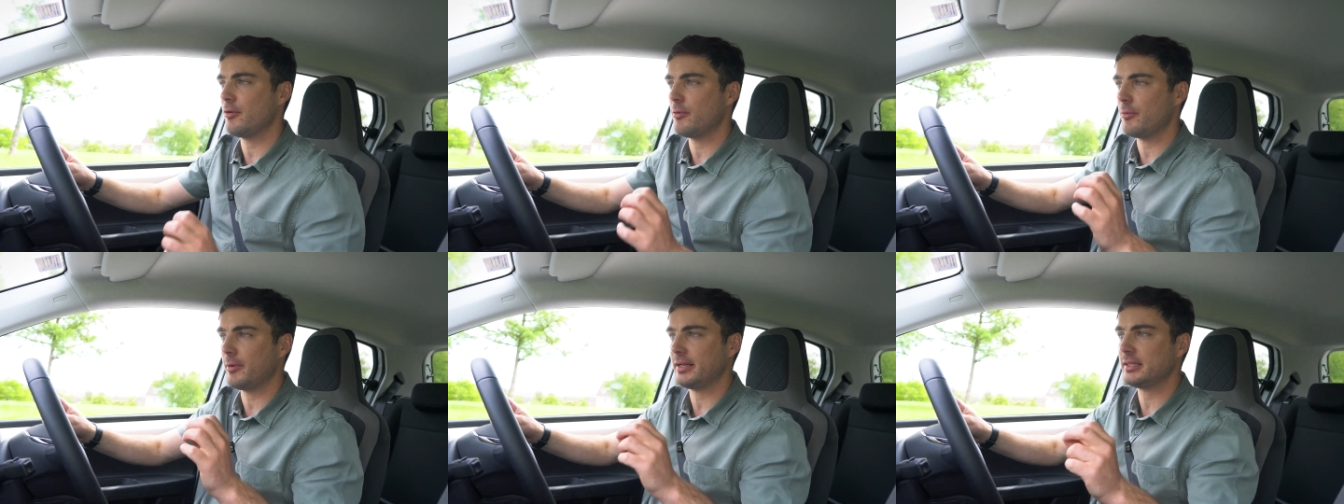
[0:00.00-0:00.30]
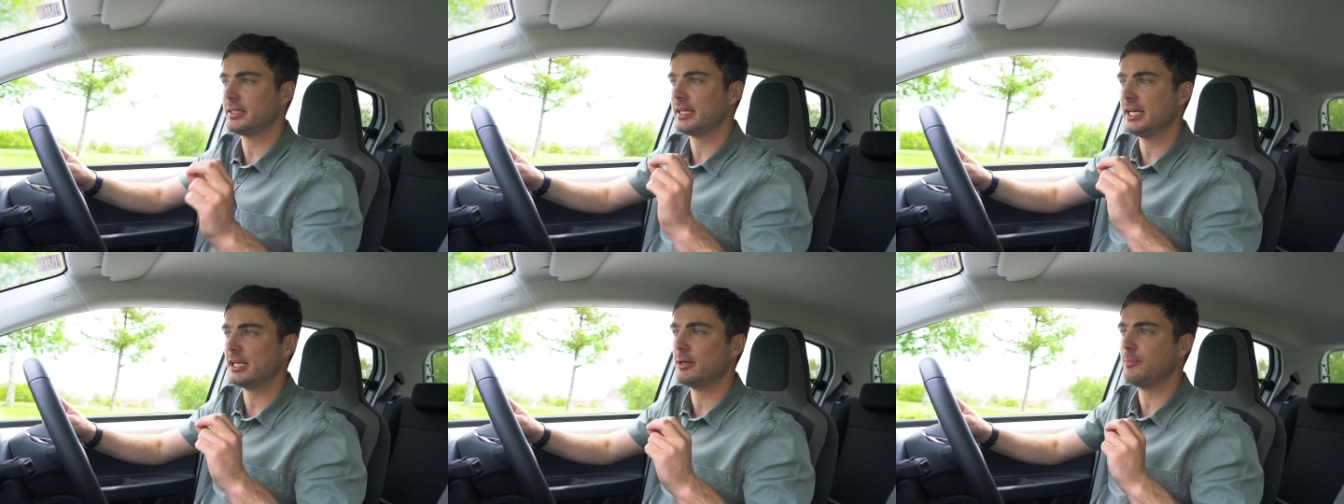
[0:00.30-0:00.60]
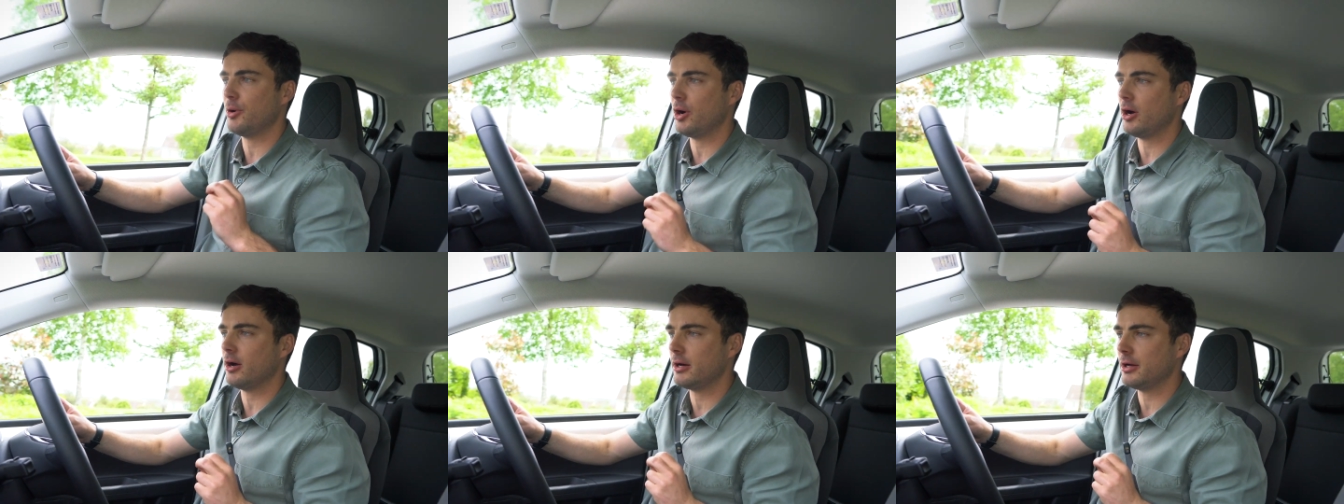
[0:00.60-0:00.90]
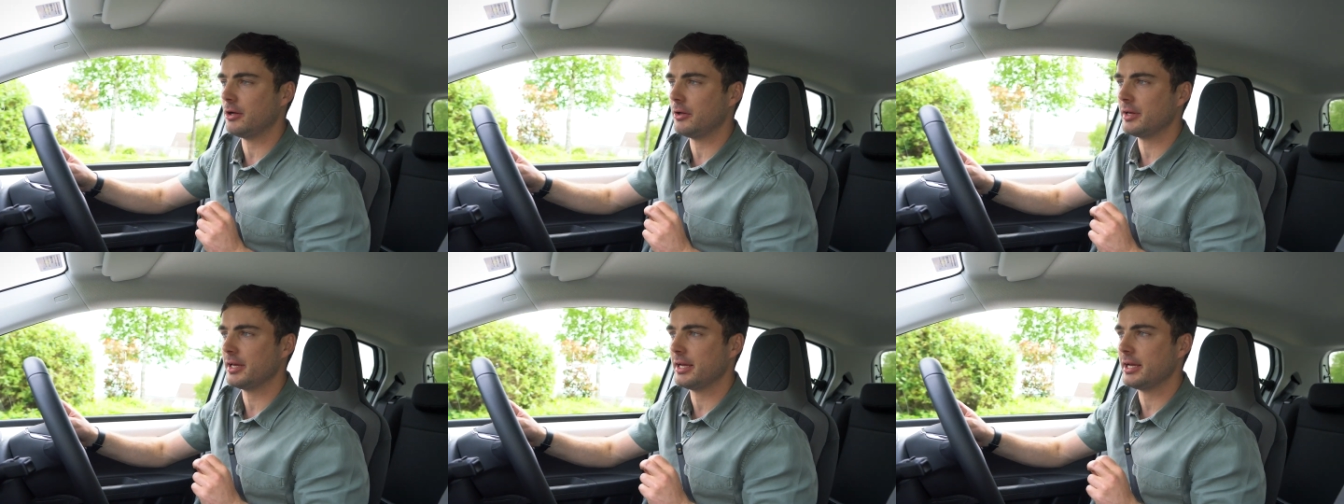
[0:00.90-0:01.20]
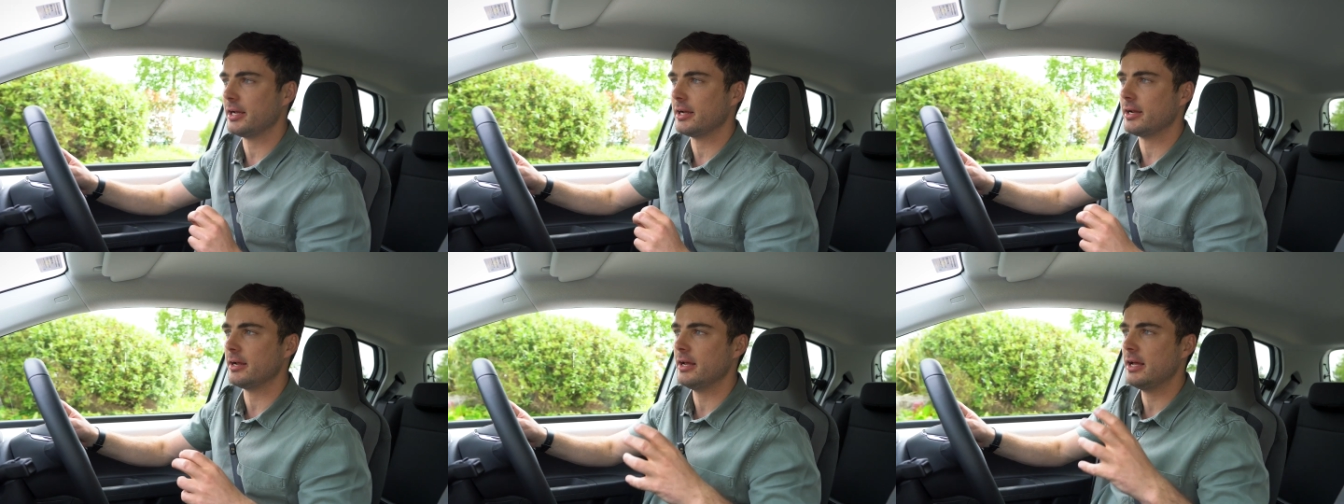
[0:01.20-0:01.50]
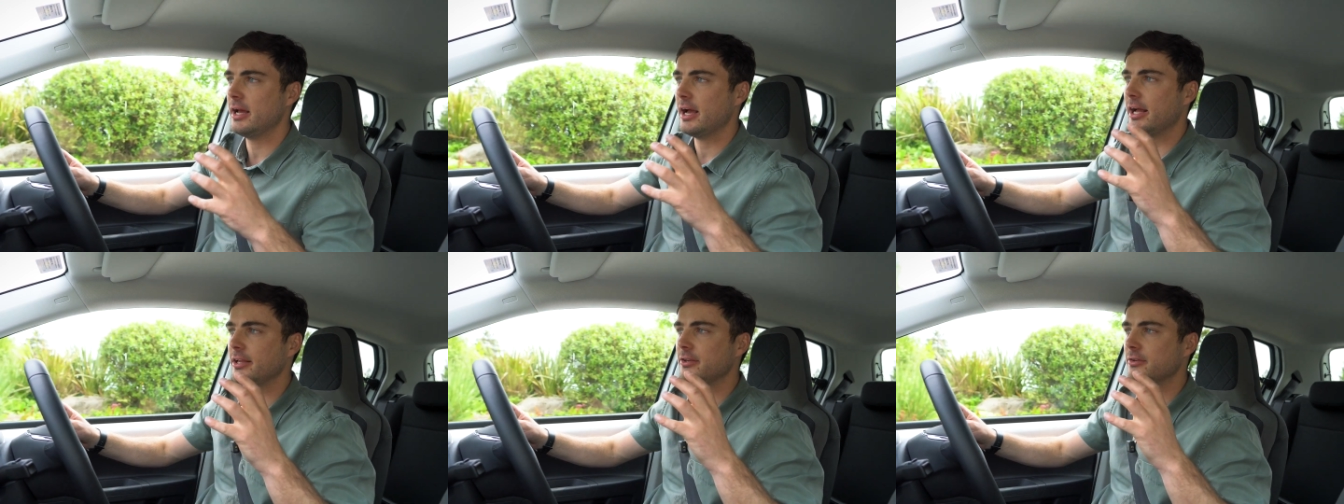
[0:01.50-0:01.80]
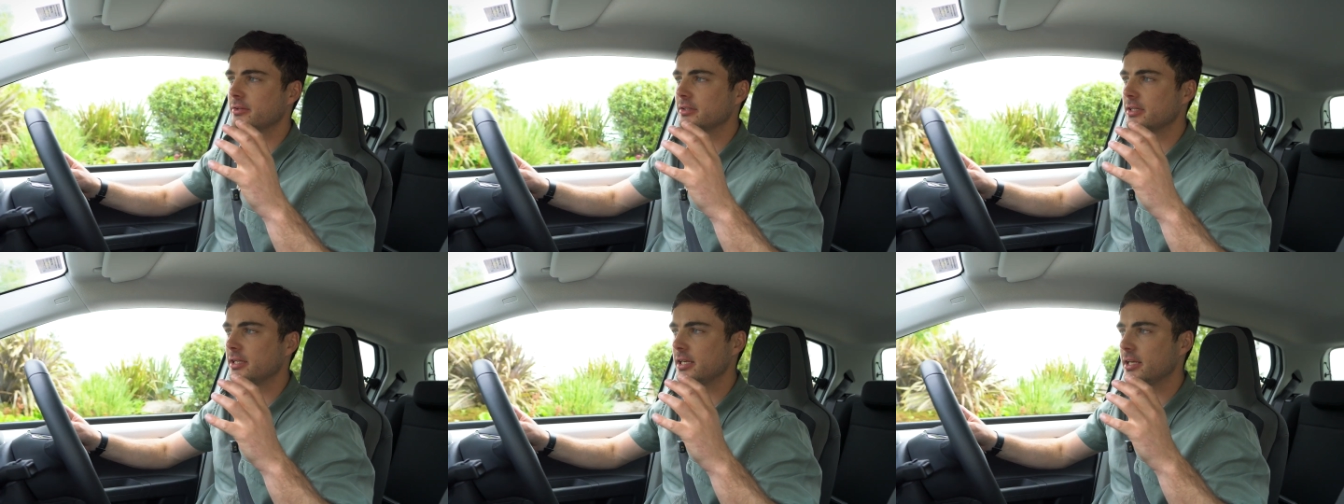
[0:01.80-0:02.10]
I'm about to hit a pothole here, and
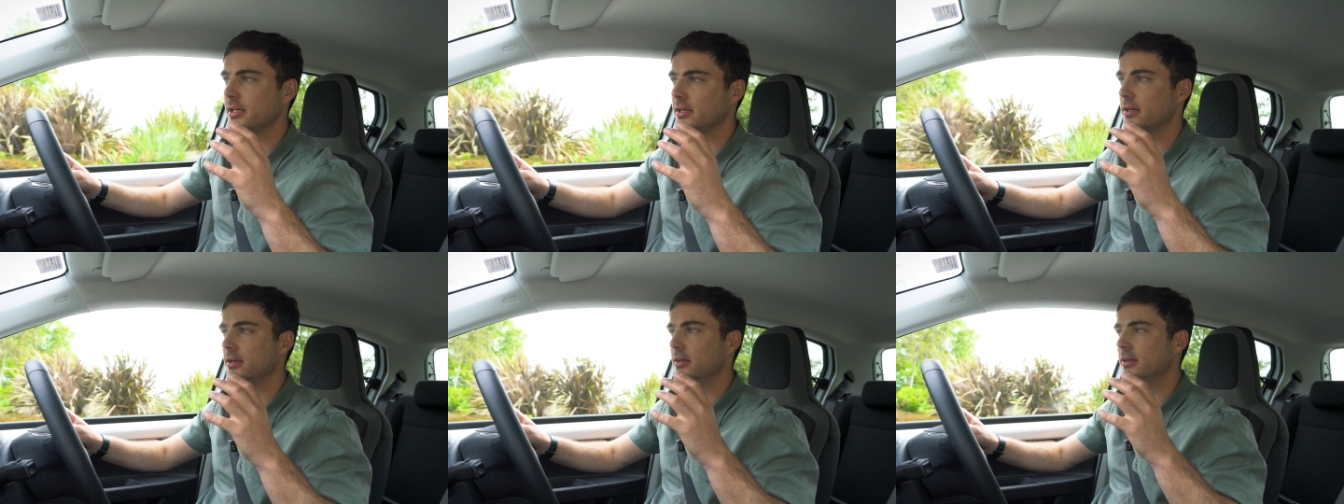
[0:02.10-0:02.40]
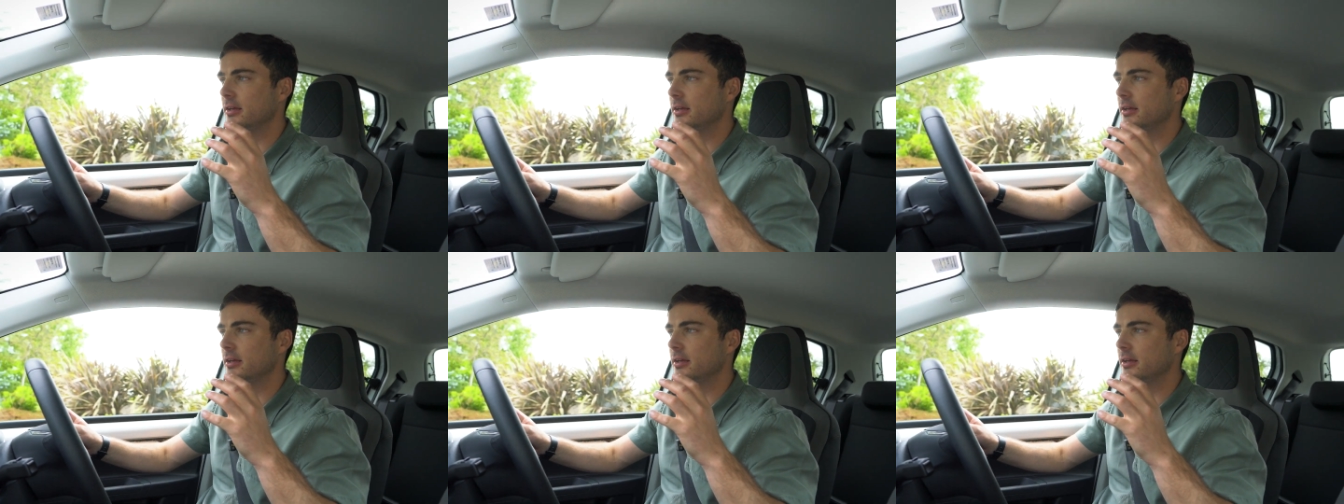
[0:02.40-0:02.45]
you'll see